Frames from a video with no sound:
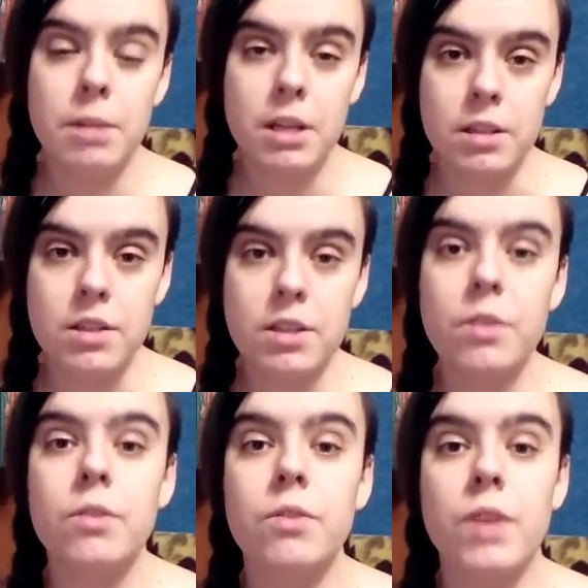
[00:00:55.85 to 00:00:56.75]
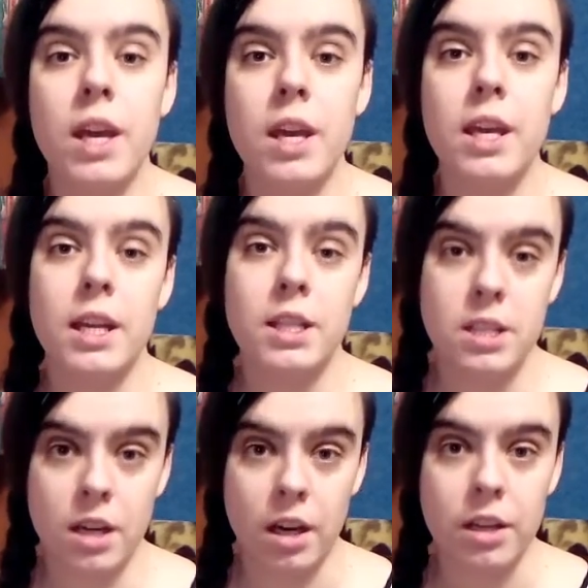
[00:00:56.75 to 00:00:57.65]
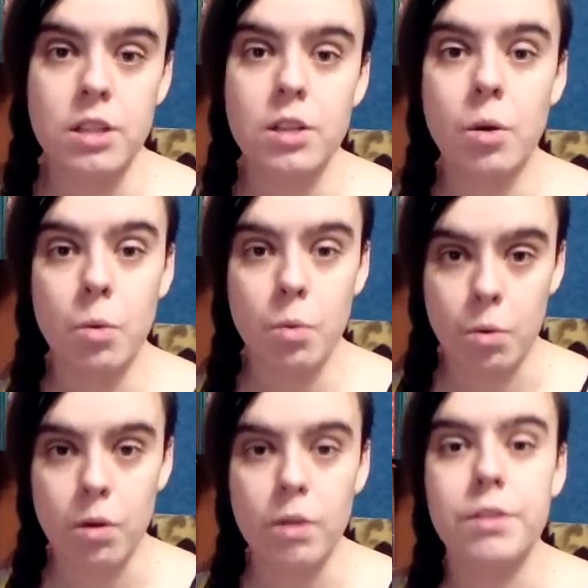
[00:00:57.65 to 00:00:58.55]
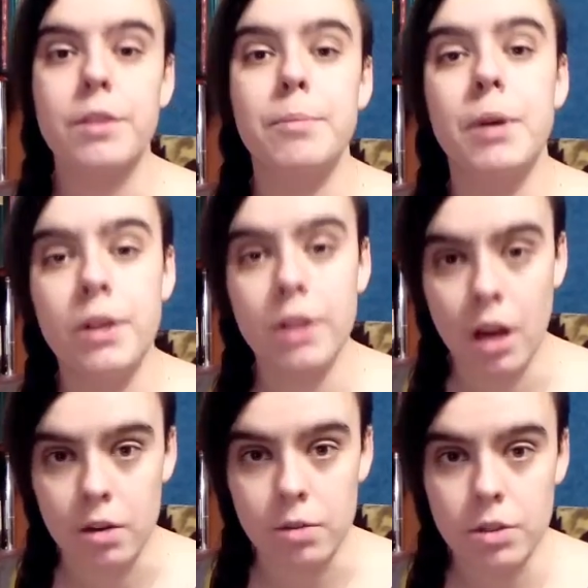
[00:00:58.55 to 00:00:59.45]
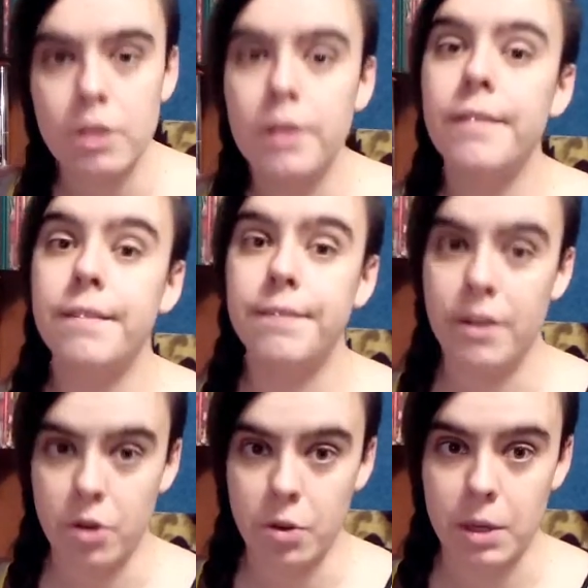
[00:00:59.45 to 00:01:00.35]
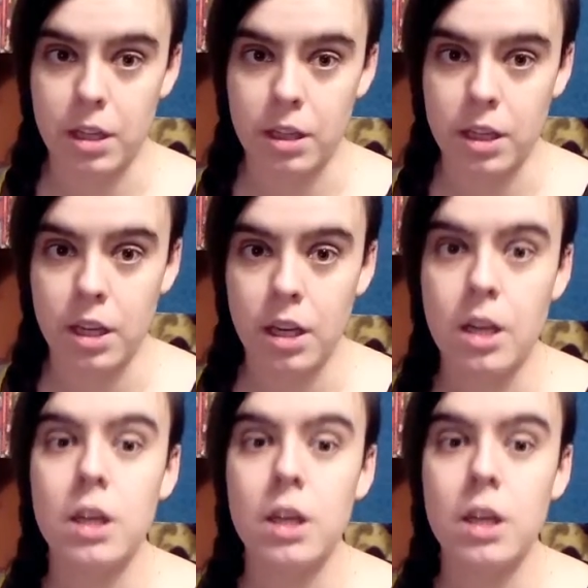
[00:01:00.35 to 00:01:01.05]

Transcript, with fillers: But they get tired or they burn out very quickly.